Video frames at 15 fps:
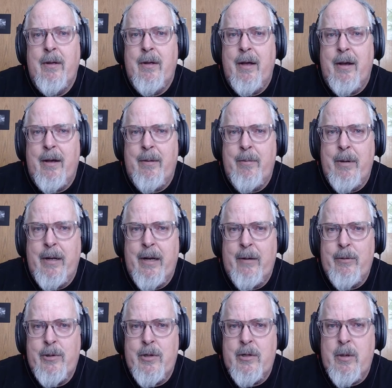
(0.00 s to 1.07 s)
but I
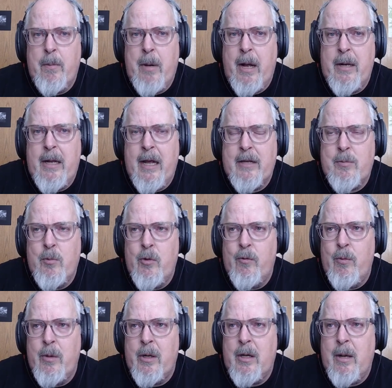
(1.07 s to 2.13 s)
was just at Podcast
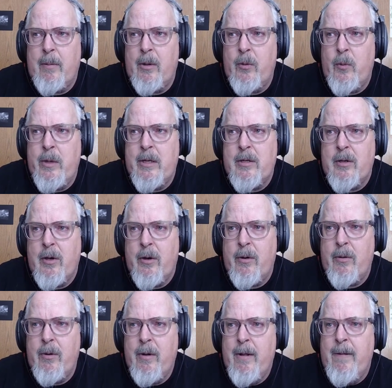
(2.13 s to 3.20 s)
Movement a couple of weeks
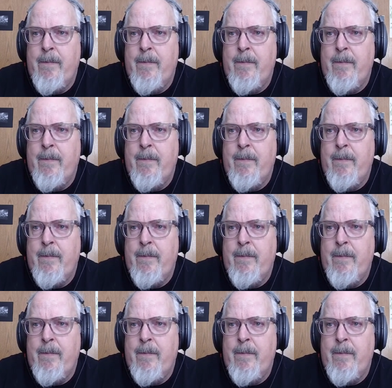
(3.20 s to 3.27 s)
ago,